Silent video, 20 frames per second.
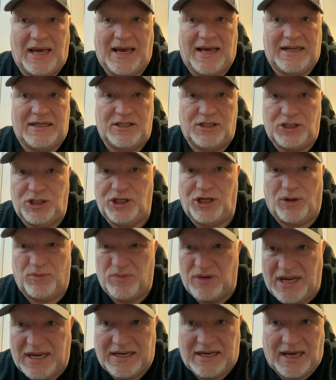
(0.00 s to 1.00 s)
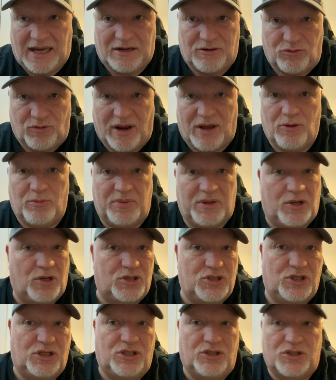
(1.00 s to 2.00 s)
and you don't need a handrail
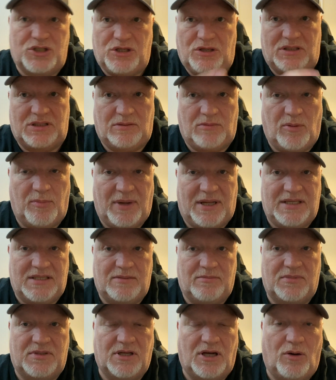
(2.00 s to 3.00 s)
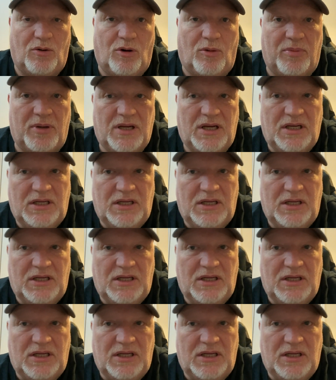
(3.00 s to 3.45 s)
because you're just using momentum to go up.